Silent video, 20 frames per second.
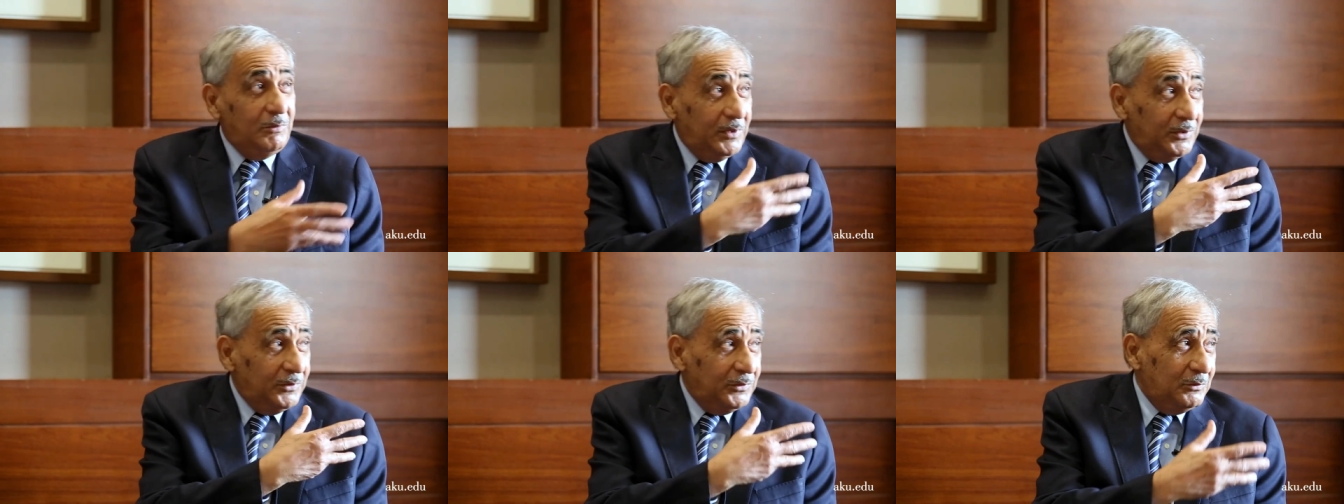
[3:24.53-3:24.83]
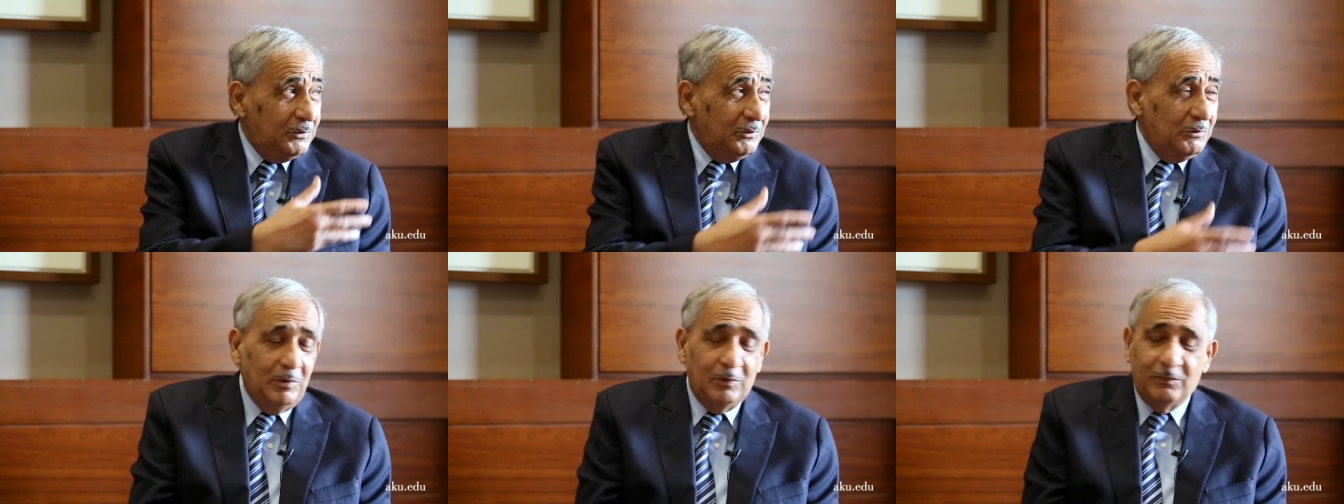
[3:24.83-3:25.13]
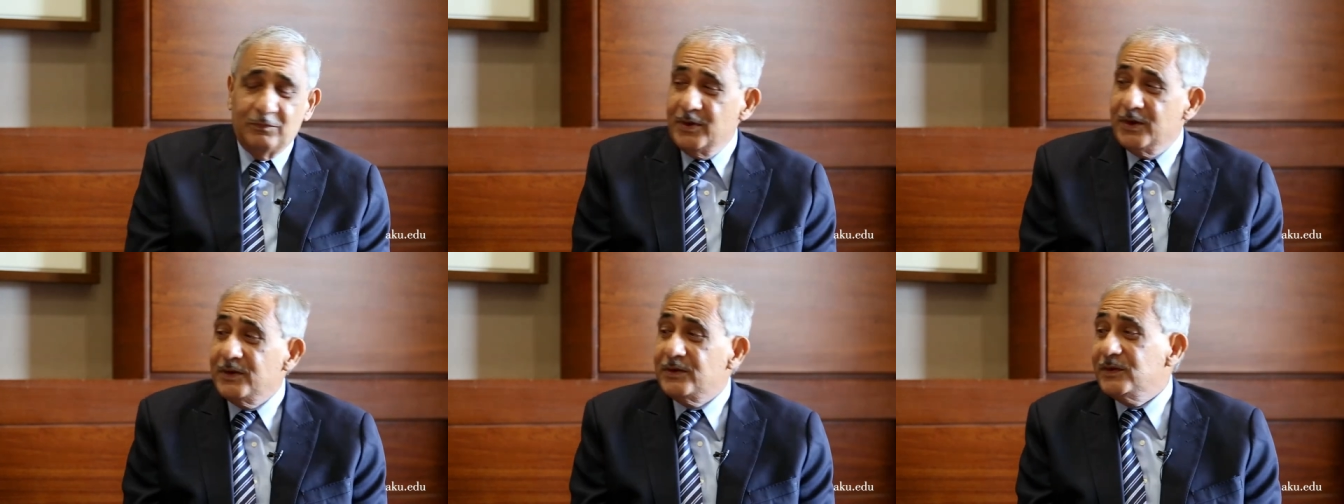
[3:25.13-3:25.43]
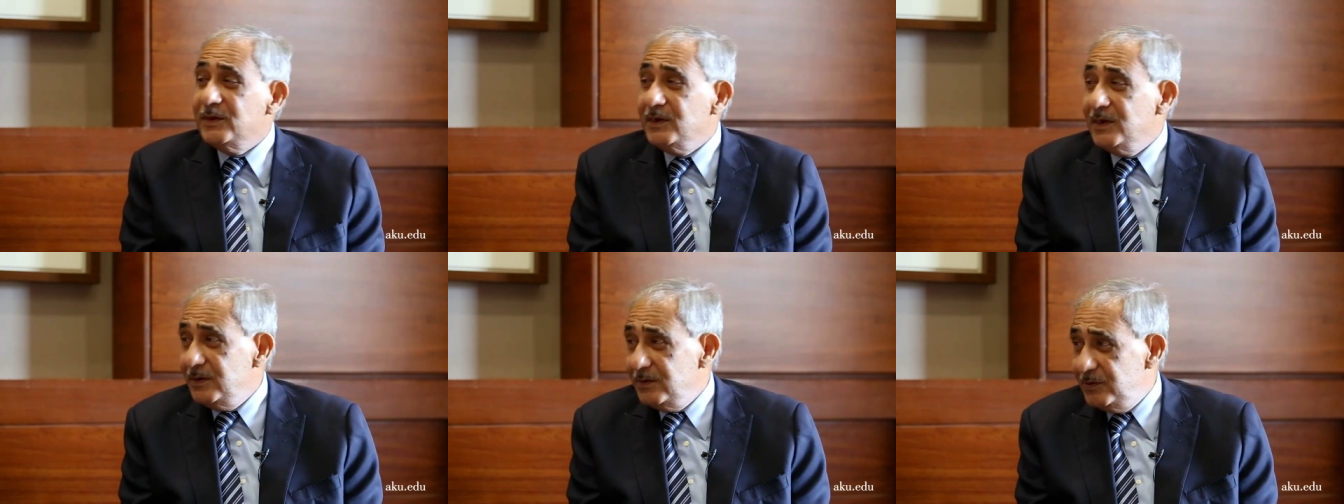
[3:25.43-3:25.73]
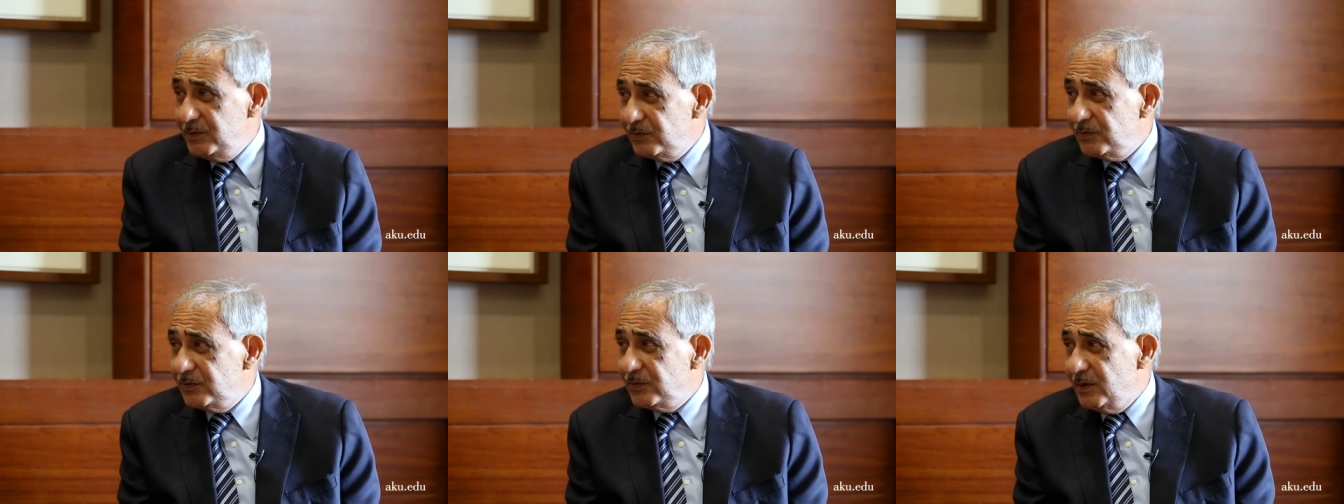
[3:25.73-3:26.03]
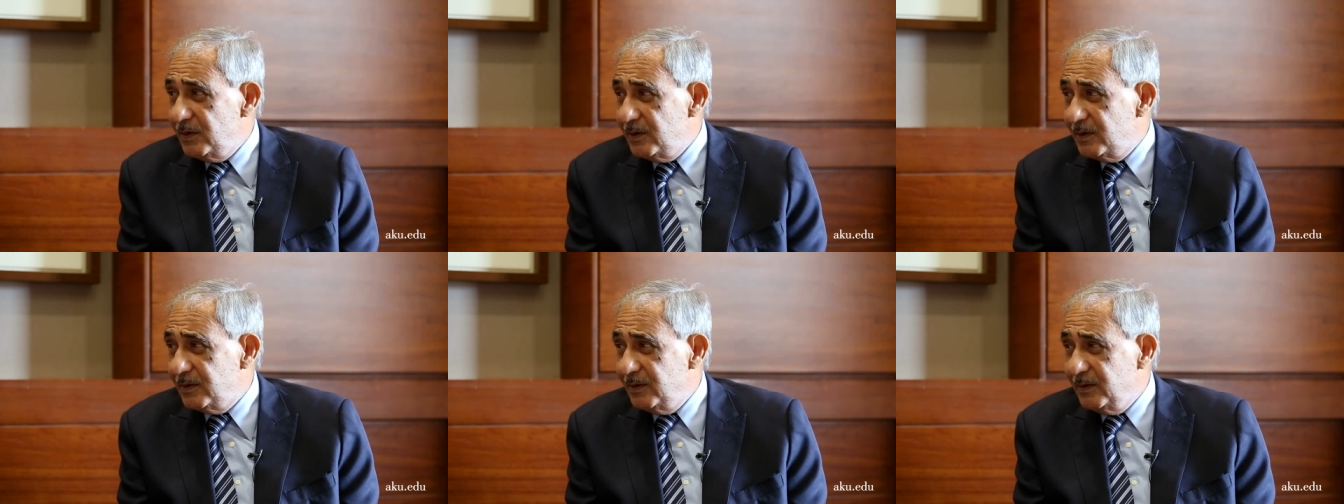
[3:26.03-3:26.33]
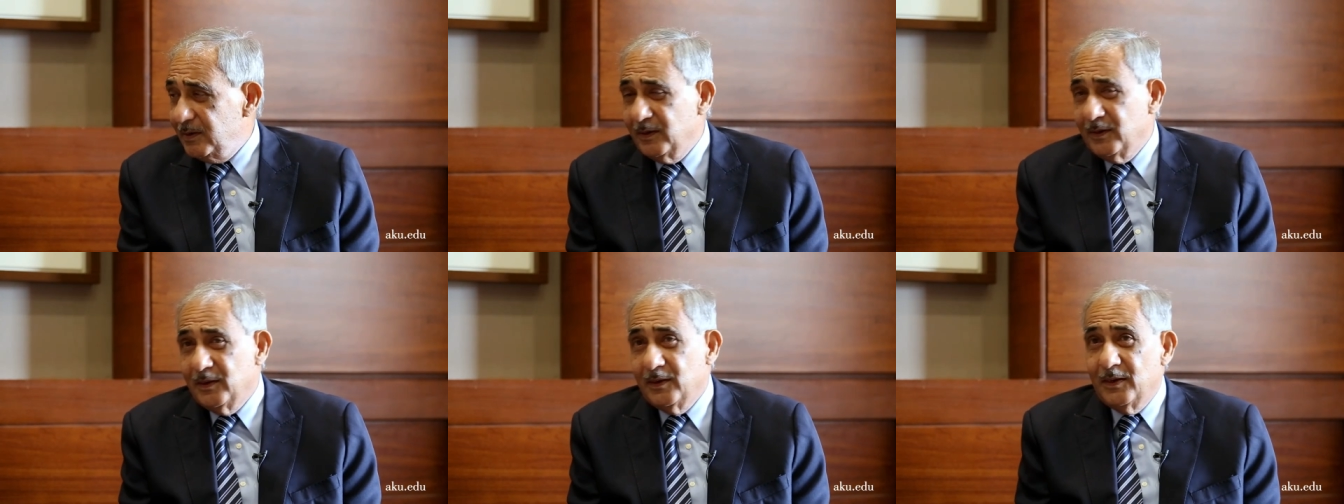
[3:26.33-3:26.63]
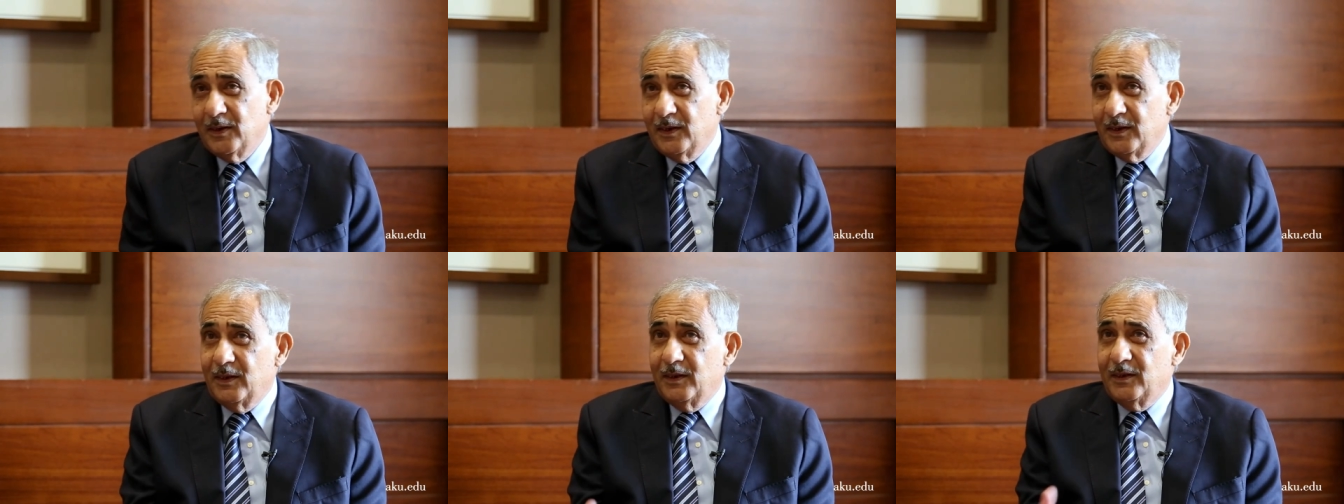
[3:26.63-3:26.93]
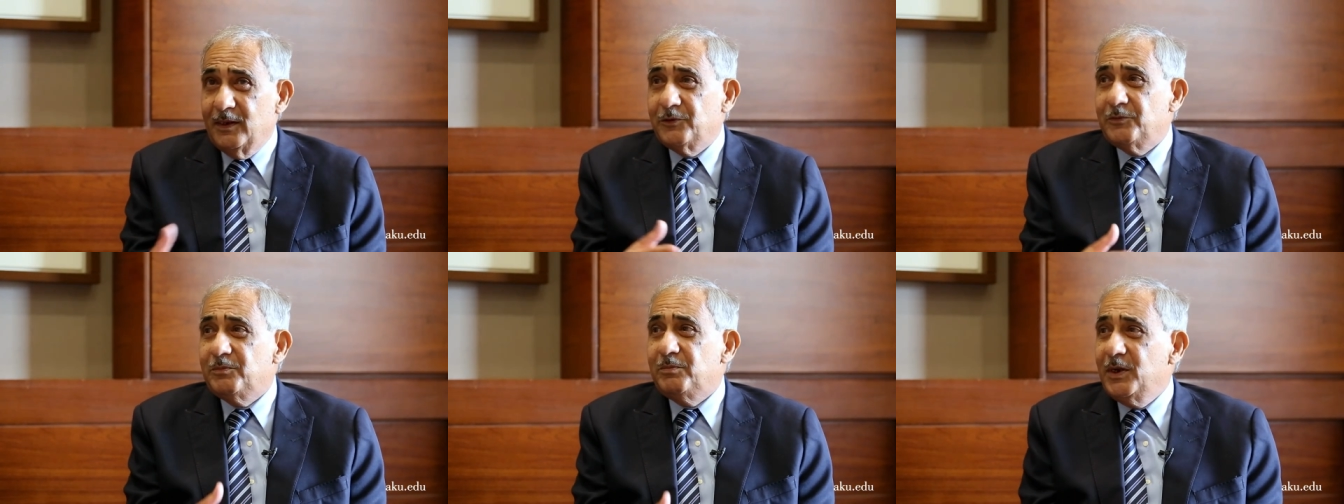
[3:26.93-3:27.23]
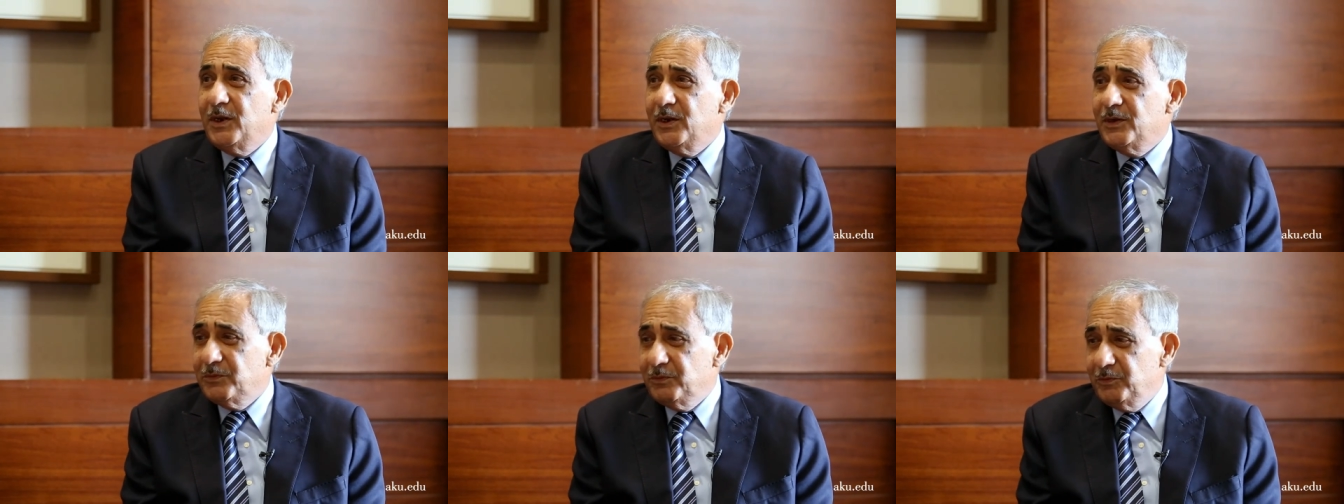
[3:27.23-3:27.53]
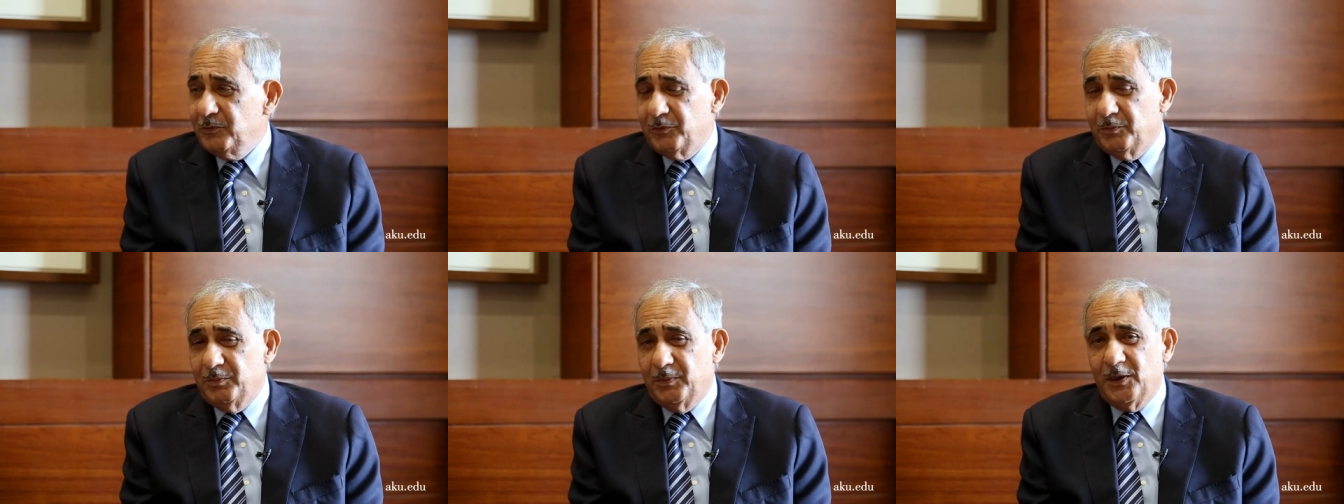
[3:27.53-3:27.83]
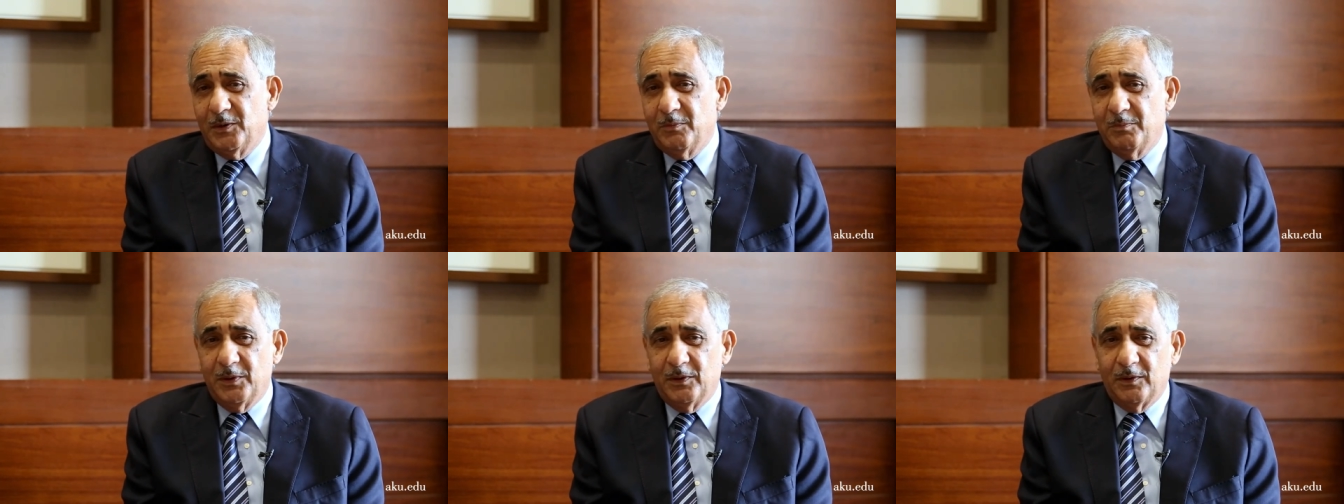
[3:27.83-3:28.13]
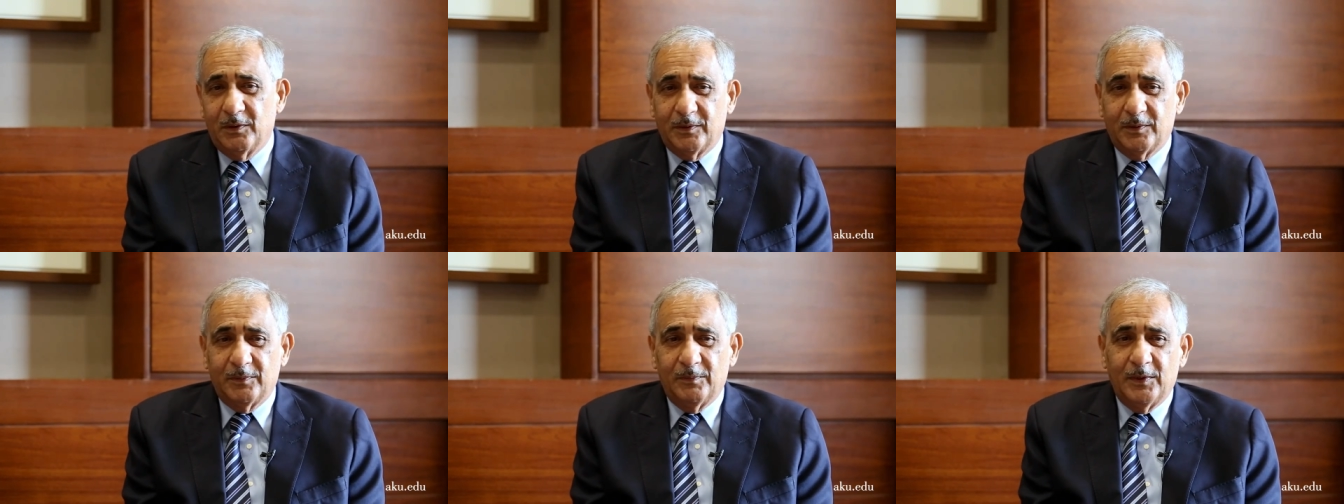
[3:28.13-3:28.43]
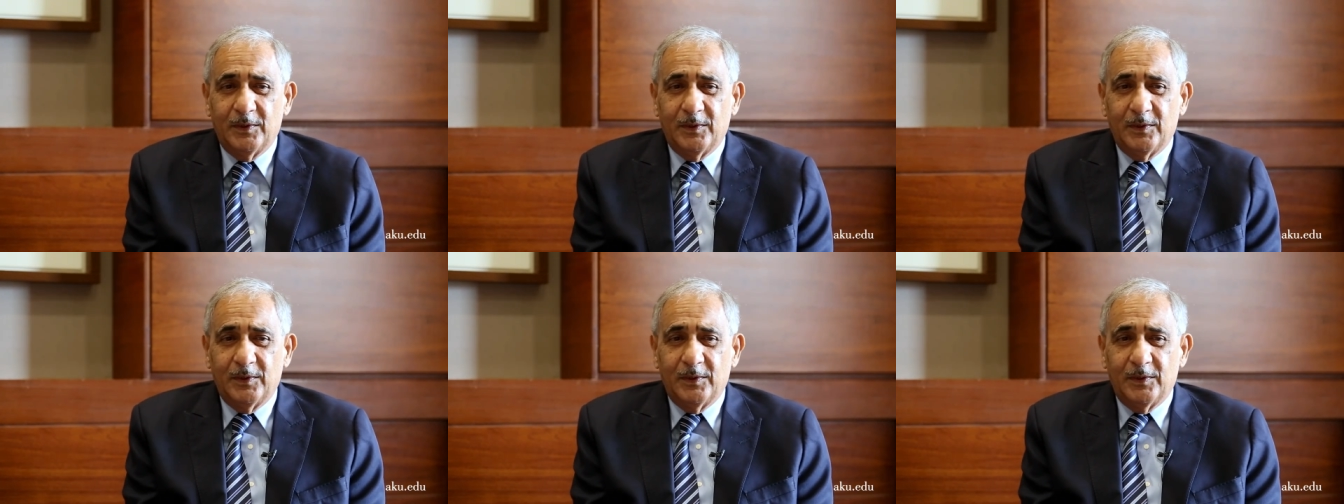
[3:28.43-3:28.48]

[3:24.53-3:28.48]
The School of Nursing had just started, and this hmm. place was being built.